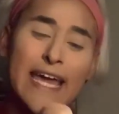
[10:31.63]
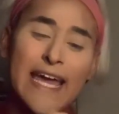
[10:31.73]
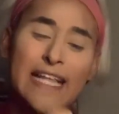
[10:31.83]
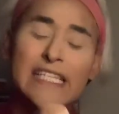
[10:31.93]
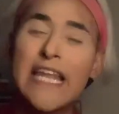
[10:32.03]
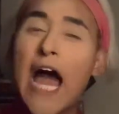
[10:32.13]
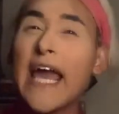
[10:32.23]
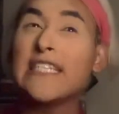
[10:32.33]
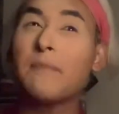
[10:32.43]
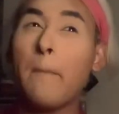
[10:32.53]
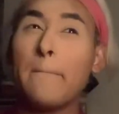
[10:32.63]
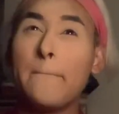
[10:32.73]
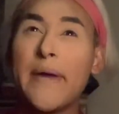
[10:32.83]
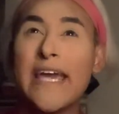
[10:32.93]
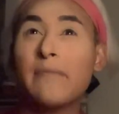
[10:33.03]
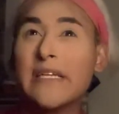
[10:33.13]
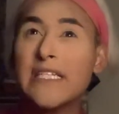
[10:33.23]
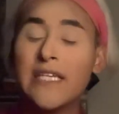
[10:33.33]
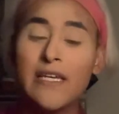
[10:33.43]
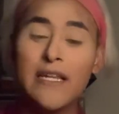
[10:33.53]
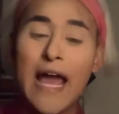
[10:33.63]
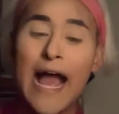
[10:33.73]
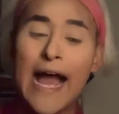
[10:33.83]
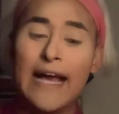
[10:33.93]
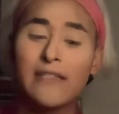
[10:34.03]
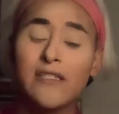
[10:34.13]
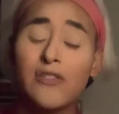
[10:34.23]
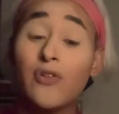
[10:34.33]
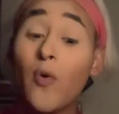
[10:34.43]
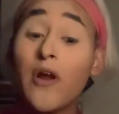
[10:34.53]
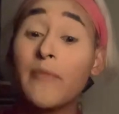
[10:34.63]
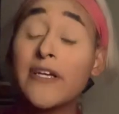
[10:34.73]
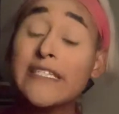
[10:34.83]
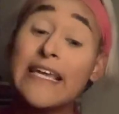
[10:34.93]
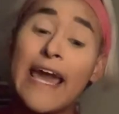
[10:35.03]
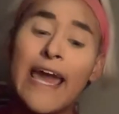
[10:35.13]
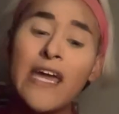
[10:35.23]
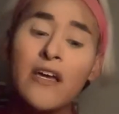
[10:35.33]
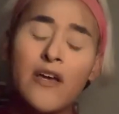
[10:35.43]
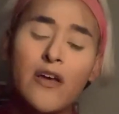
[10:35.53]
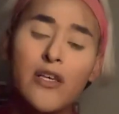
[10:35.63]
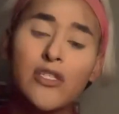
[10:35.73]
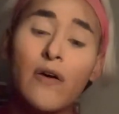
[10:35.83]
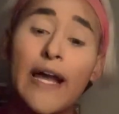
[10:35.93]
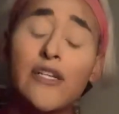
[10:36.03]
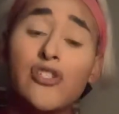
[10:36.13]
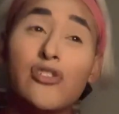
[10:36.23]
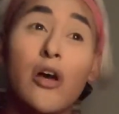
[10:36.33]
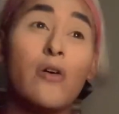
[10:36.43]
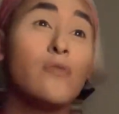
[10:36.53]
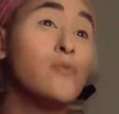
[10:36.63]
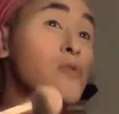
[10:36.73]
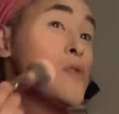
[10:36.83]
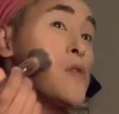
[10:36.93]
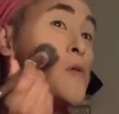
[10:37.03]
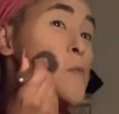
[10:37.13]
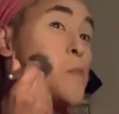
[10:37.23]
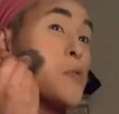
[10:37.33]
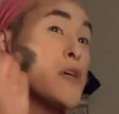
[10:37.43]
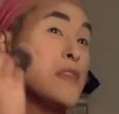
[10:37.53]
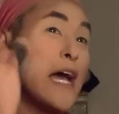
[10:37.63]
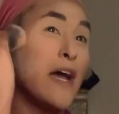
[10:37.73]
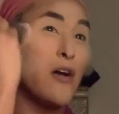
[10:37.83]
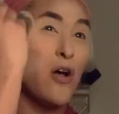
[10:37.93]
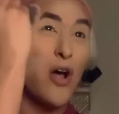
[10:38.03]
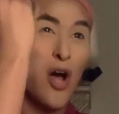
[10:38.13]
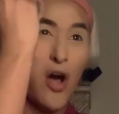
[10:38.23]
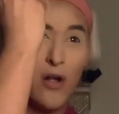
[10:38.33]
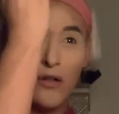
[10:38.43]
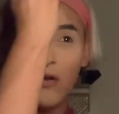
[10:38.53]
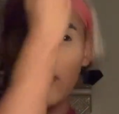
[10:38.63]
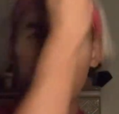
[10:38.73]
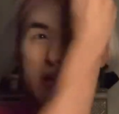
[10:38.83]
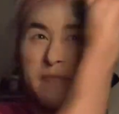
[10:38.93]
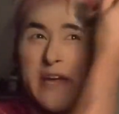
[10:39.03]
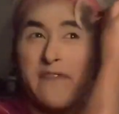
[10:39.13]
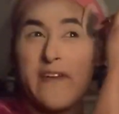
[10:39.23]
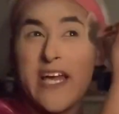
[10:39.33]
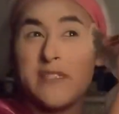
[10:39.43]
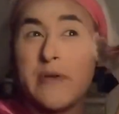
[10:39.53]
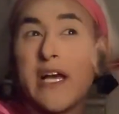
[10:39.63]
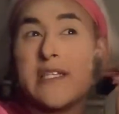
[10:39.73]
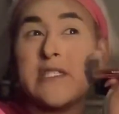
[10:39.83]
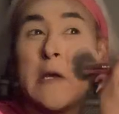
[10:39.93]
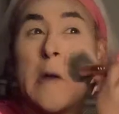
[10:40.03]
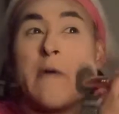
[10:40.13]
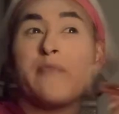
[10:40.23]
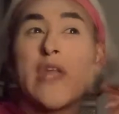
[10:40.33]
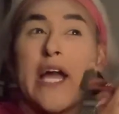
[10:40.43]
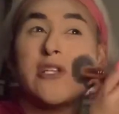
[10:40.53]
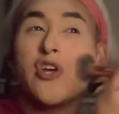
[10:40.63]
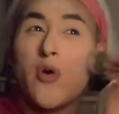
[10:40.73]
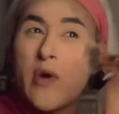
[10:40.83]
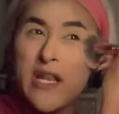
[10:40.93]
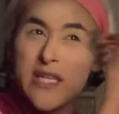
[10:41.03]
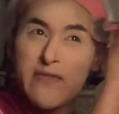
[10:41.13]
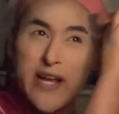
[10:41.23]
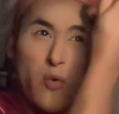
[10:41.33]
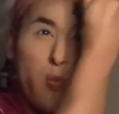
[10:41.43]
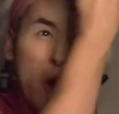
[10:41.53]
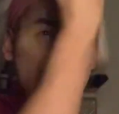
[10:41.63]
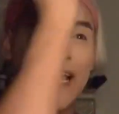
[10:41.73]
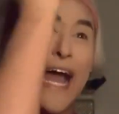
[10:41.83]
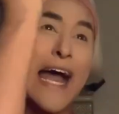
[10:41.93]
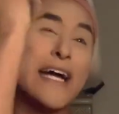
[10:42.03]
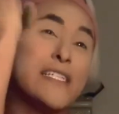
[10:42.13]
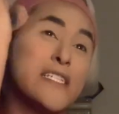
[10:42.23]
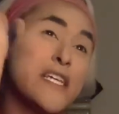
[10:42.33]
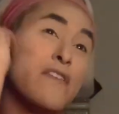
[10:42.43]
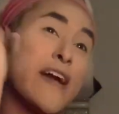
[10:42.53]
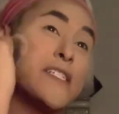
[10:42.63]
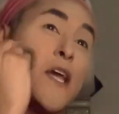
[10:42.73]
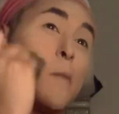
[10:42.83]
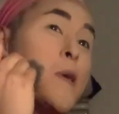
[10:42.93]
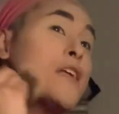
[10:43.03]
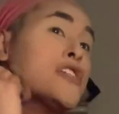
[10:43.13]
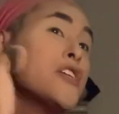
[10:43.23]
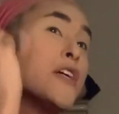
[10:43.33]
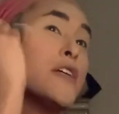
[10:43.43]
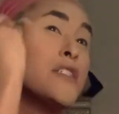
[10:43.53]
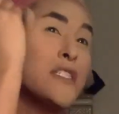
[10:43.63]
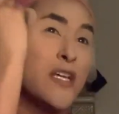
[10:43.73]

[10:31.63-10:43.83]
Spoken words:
it's not as pigmented as the Laura Mercier. So I don't put that all over like my face because I don't want to leave like a white cast if I take pictures.